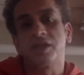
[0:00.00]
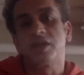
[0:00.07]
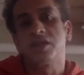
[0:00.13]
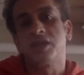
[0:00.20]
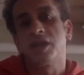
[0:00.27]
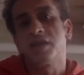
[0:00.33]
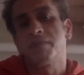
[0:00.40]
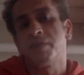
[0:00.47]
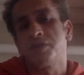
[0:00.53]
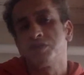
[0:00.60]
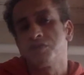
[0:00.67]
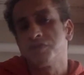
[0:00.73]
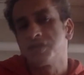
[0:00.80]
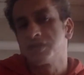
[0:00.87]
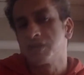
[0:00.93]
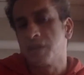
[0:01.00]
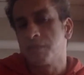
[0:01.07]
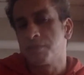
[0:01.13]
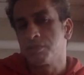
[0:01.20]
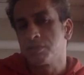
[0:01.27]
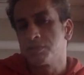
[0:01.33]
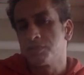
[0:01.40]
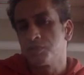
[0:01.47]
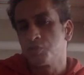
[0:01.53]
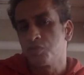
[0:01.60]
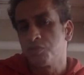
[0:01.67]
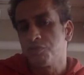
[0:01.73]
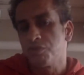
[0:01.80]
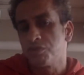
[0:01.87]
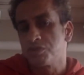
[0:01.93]
There are a bunch of examples, but we're
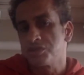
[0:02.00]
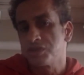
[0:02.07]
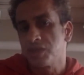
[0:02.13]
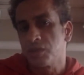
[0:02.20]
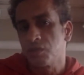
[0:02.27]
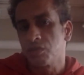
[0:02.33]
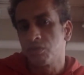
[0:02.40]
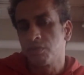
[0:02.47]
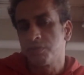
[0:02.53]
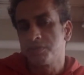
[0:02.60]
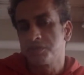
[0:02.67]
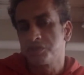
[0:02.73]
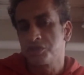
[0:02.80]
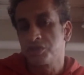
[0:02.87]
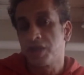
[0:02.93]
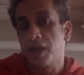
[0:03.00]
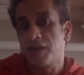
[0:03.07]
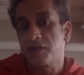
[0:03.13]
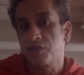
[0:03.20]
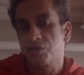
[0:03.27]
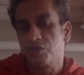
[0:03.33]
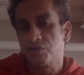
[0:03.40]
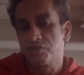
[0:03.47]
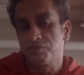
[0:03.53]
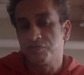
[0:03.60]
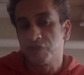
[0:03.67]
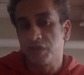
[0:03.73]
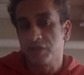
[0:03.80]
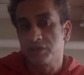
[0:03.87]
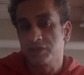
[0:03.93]
focusing our competition hackathon
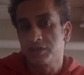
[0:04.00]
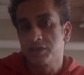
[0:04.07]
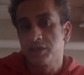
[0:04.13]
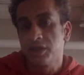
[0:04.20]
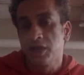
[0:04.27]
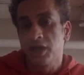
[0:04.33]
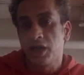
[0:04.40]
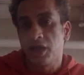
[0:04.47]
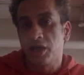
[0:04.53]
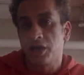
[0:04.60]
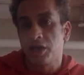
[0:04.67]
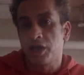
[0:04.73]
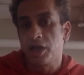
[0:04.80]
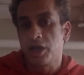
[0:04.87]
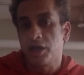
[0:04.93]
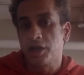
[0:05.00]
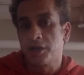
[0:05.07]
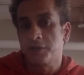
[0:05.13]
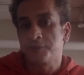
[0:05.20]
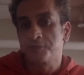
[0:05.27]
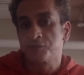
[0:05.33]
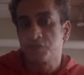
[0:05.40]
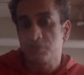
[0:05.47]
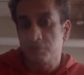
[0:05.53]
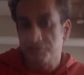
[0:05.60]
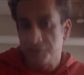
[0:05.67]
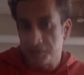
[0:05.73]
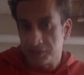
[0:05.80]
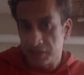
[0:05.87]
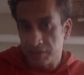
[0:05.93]
front on some of
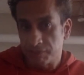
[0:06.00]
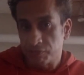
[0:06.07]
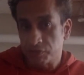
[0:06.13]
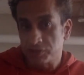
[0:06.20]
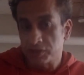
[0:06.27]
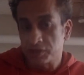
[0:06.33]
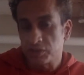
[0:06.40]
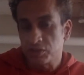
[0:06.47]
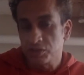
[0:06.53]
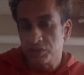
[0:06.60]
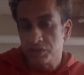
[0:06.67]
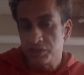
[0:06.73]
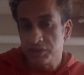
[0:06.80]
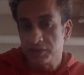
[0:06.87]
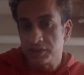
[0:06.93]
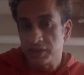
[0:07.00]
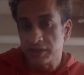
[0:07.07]
these leapfrog technologies.